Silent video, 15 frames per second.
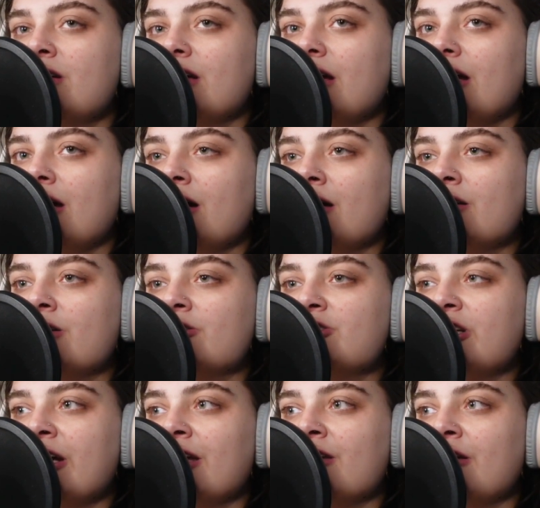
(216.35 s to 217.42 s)
character
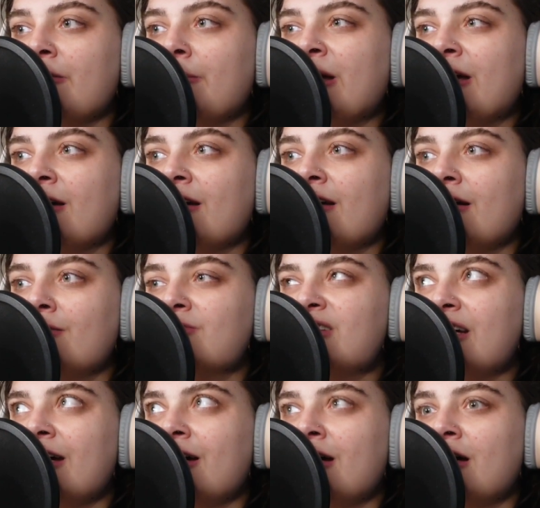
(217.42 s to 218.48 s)
Chandler Bing comes
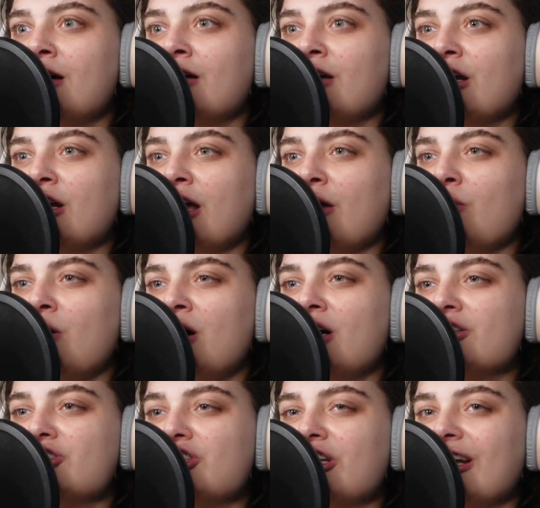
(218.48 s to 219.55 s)
on and I
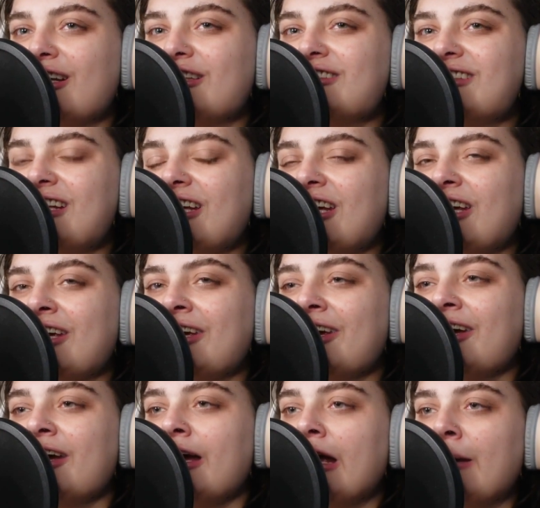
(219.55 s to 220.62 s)
watch and I see
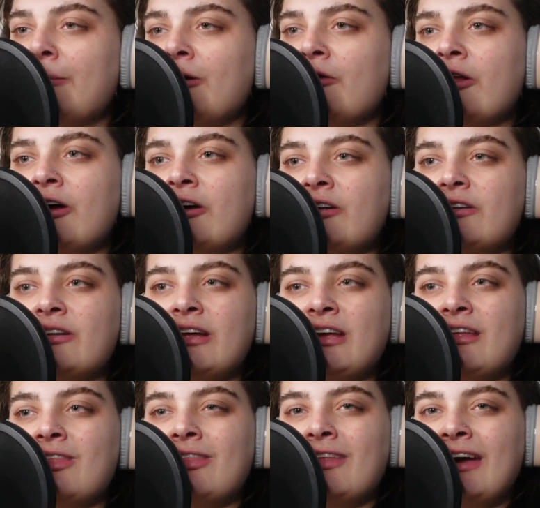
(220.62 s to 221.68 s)
I'm a lot
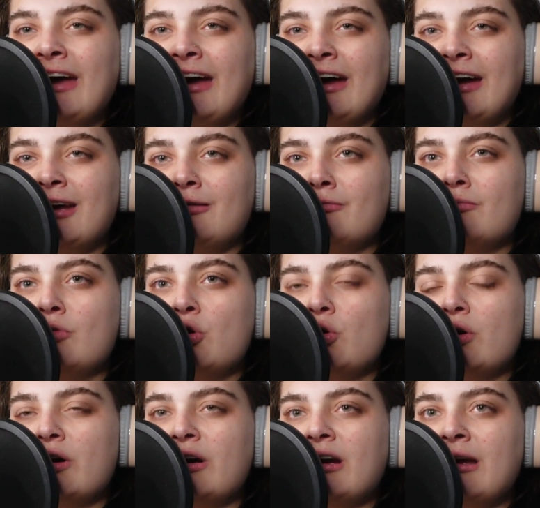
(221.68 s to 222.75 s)
like that
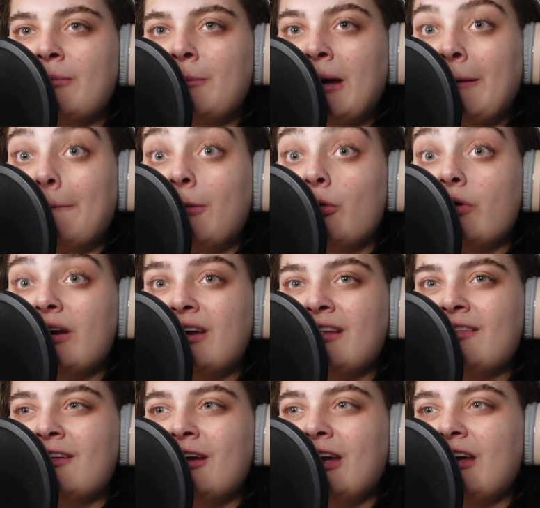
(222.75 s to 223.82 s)
more at my point
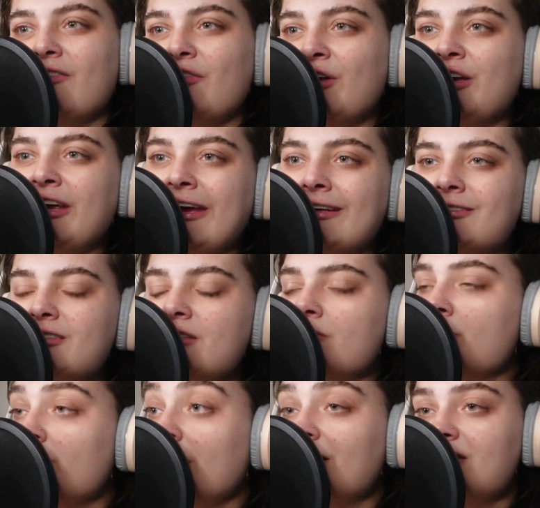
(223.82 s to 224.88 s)
in life. And yes,
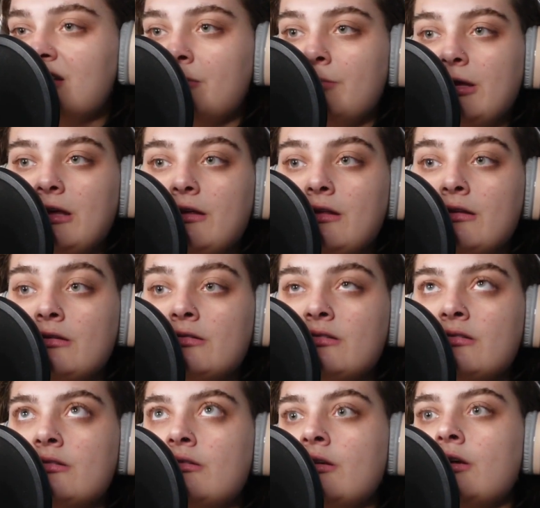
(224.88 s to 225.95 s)
rest in
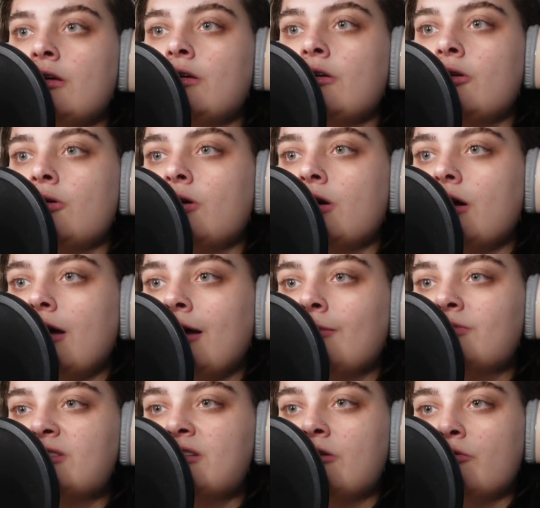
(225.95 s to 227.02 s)
peace. I'm
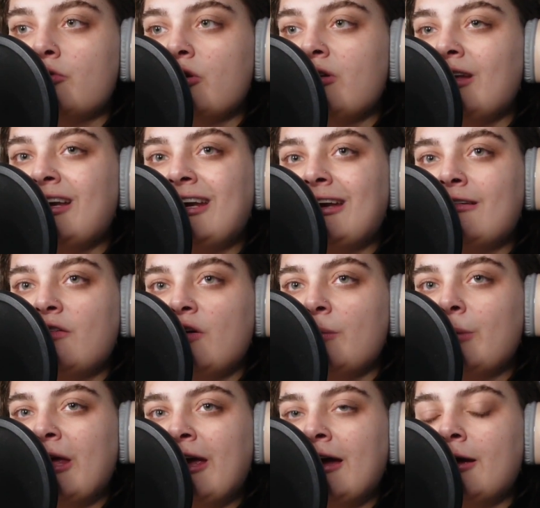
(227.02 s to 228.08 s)
still reeling in
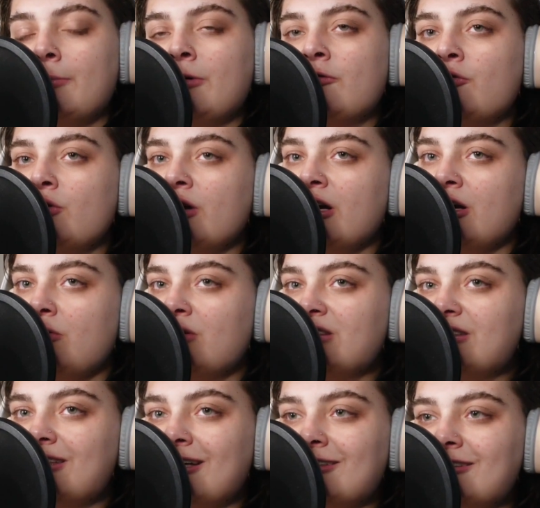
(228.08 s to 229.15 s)
from that. Before anyone
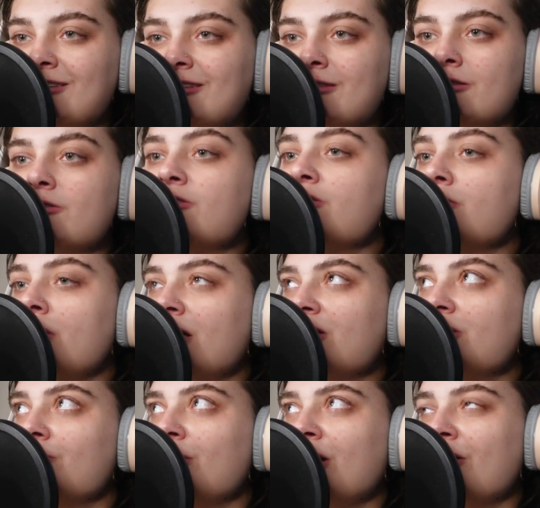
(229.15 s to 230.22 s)
says too much
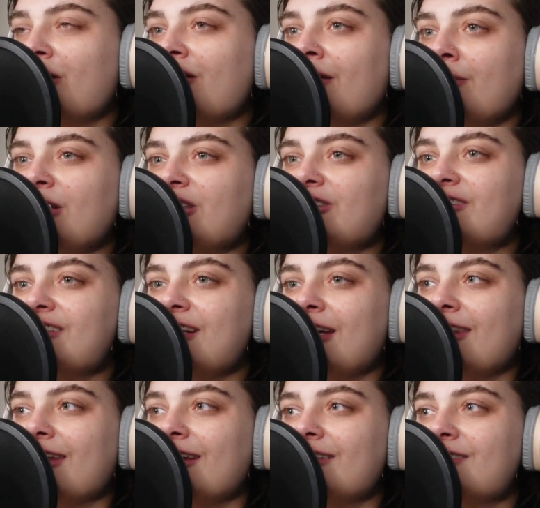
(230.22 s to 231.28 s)
about it, let me just say
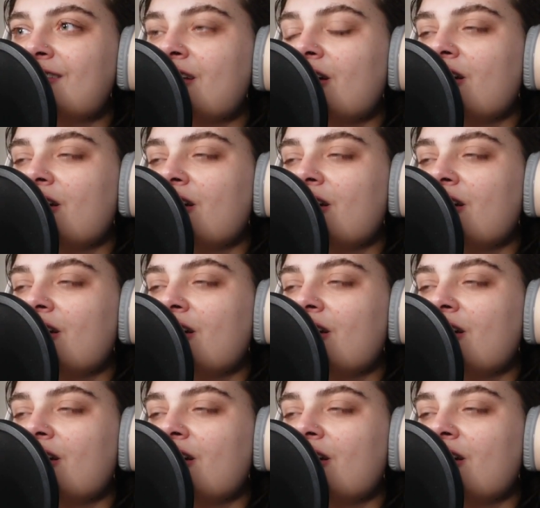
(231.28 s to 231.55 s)
this.